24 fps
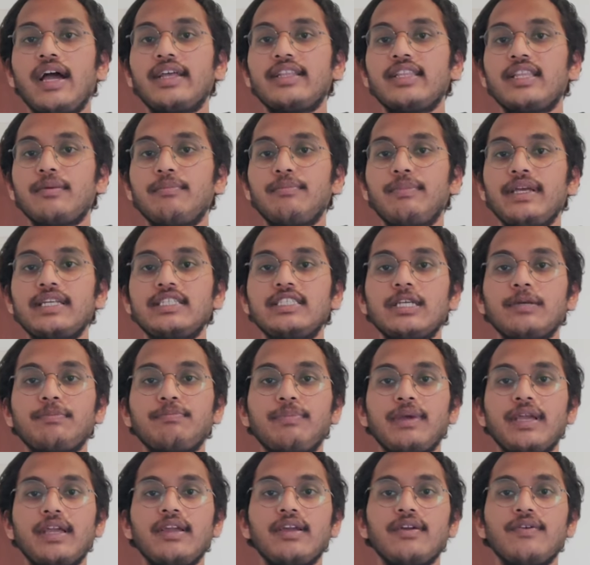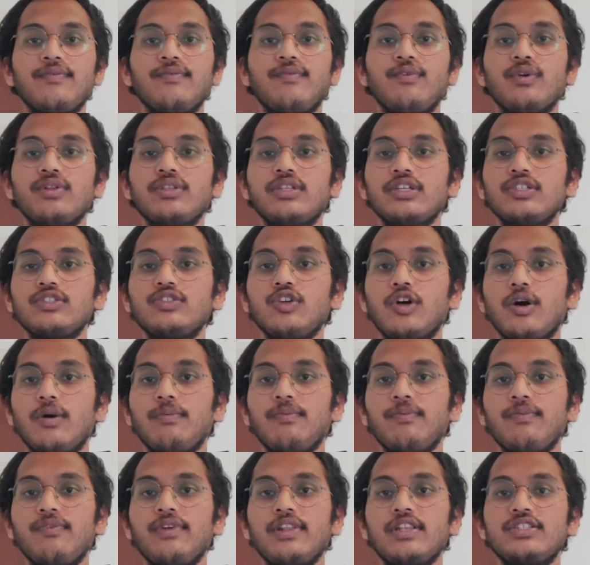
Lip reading: And the basic pay for this job